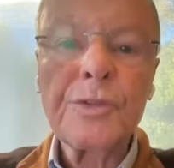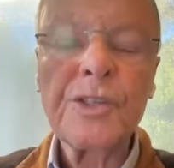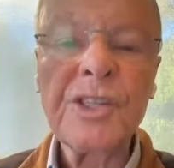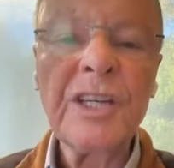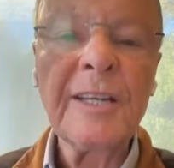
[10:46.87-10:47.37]

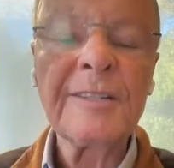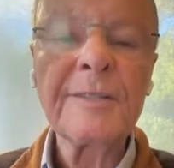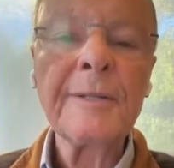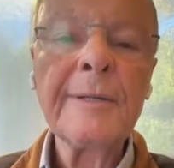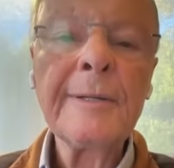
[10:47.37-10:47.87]
with
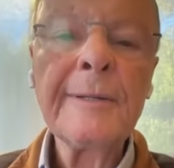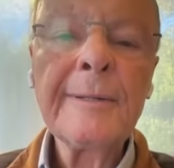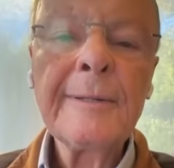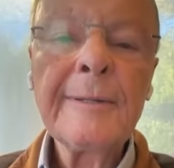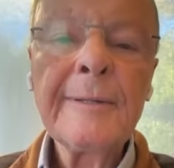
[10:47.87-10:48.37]

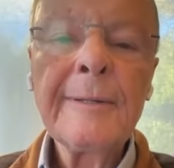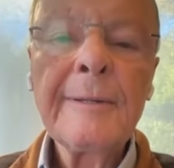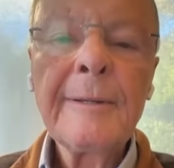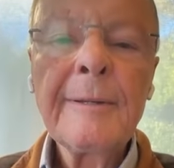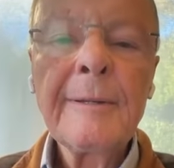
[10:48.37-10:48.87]
splendor,
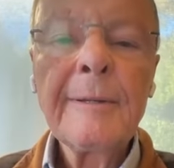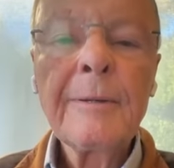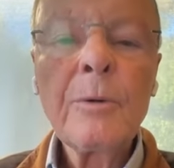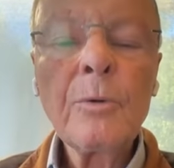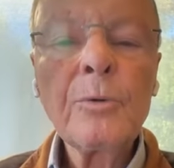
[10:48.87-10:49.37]
every
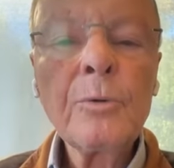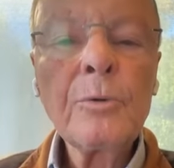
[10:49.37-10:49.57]
day.